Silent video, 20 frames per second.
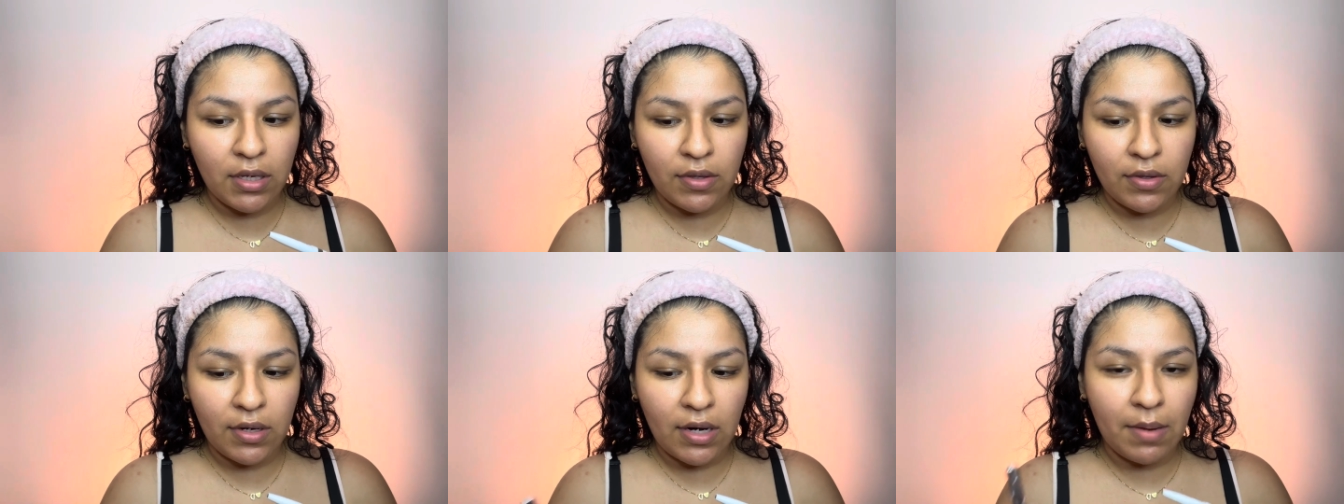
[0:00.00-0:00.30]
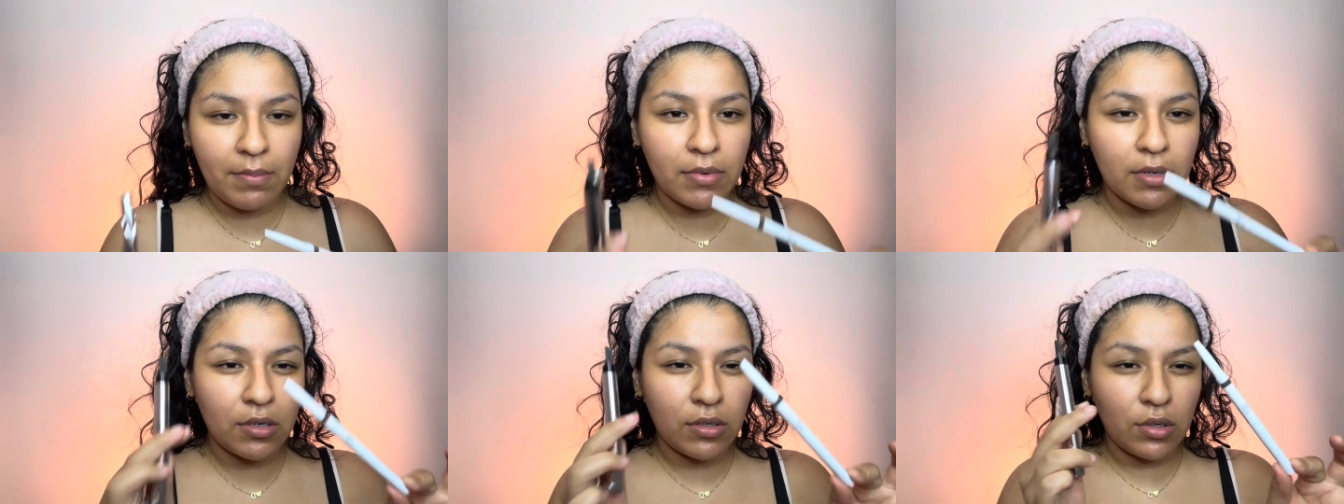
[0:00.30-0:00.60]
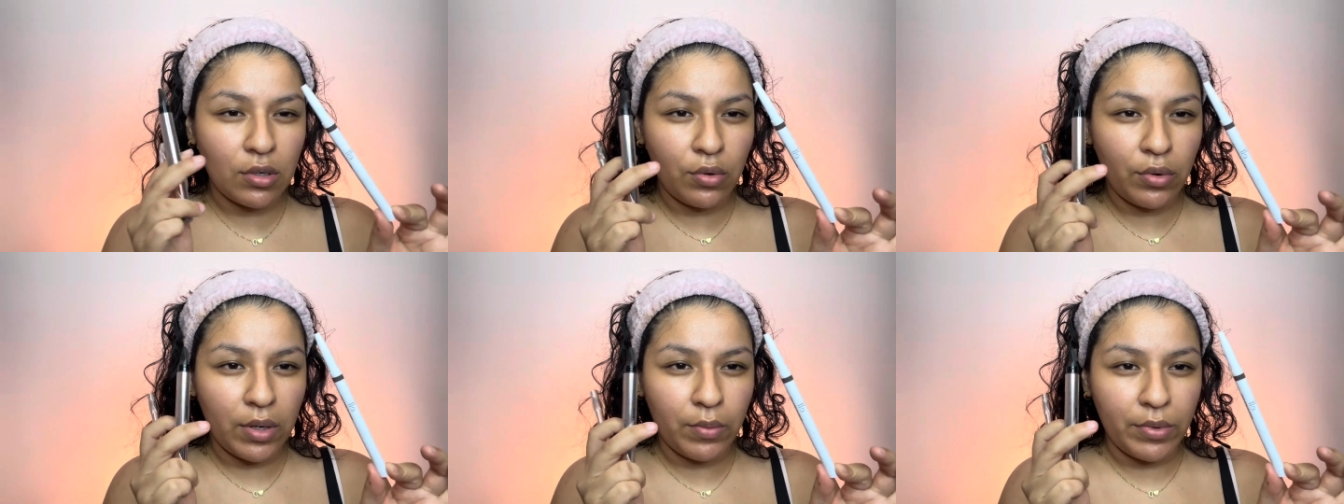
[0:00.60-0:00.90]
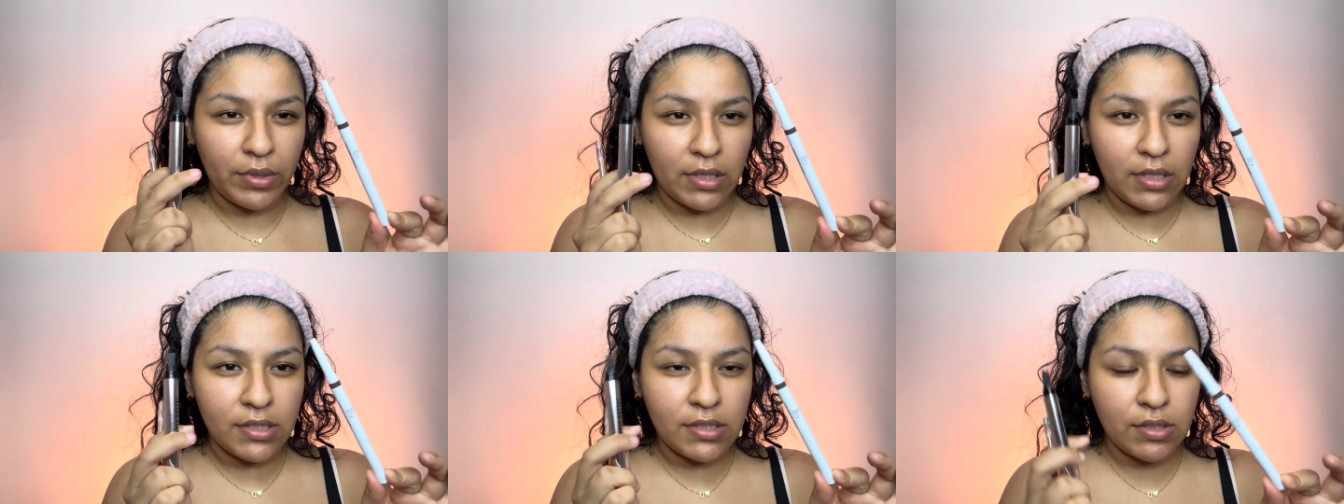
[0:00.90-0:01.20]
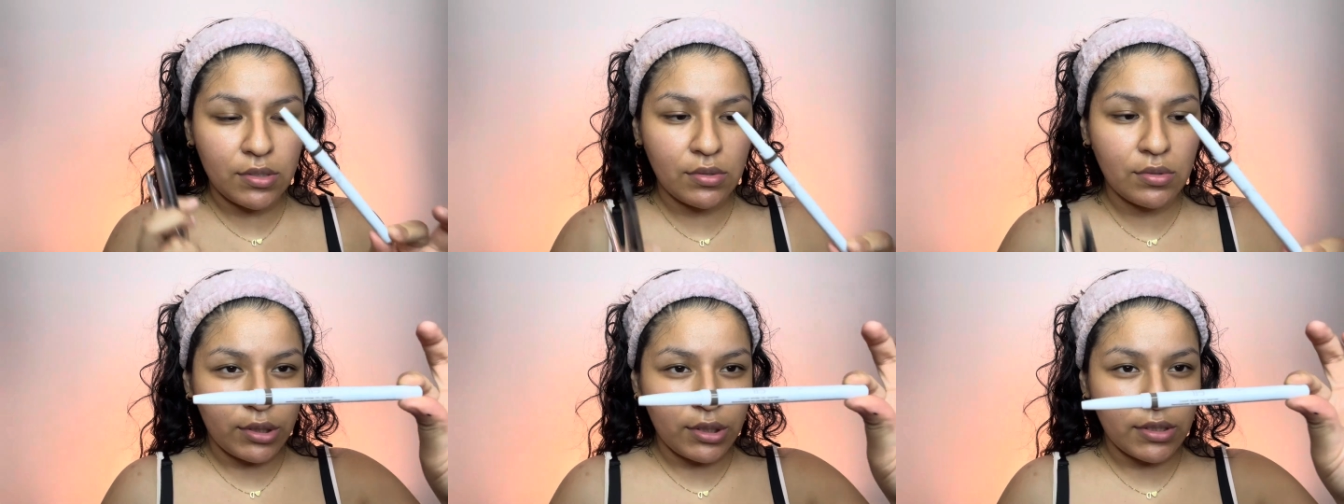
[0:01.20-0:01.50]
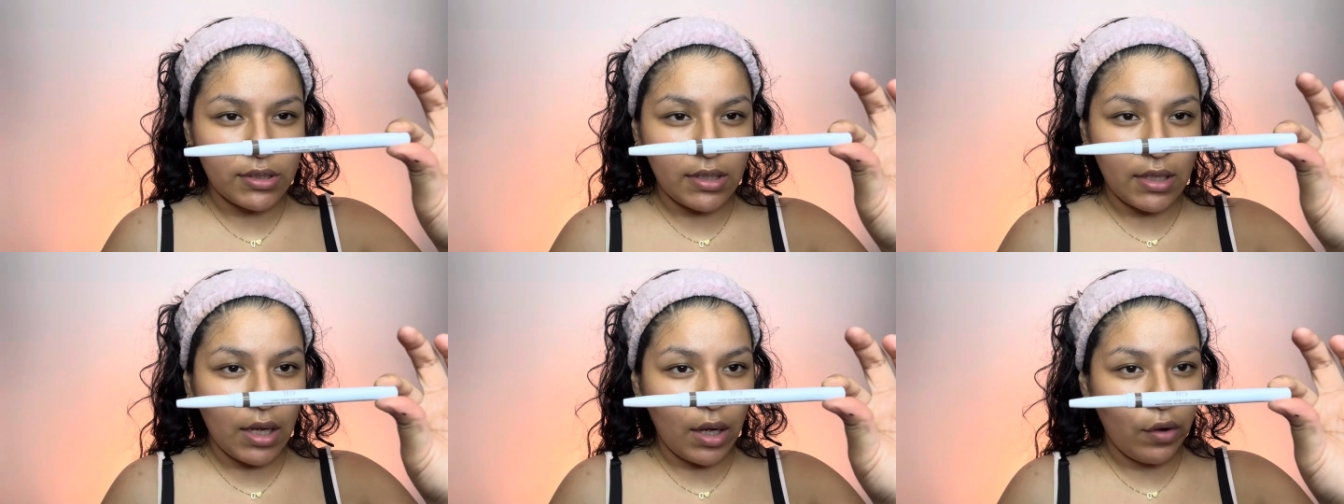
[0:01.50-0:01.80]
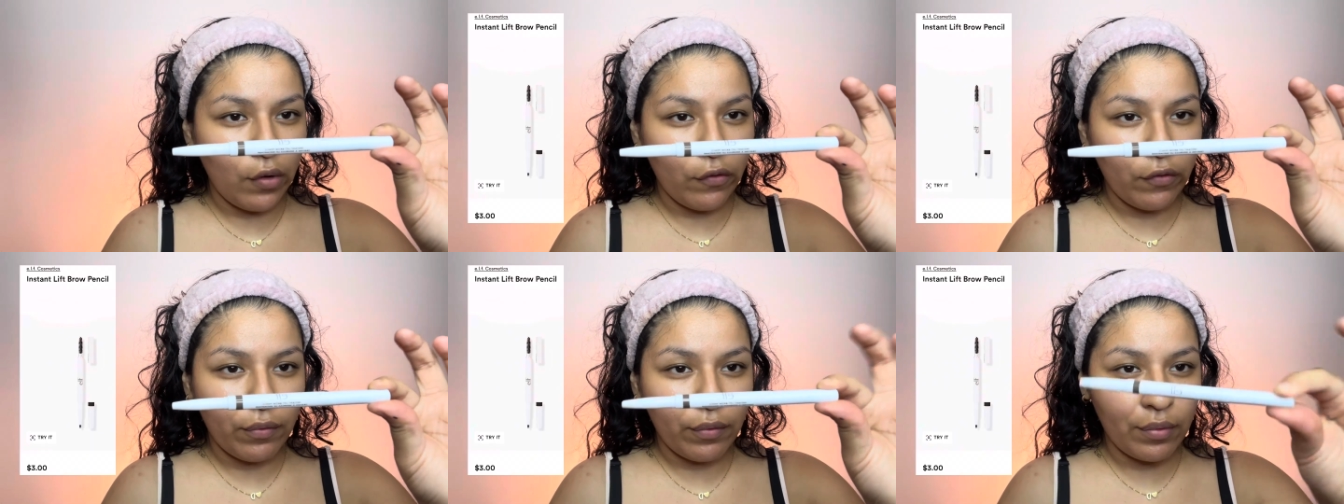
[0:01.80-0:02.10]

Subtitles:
then I'm gonna go in with these two, which is the elf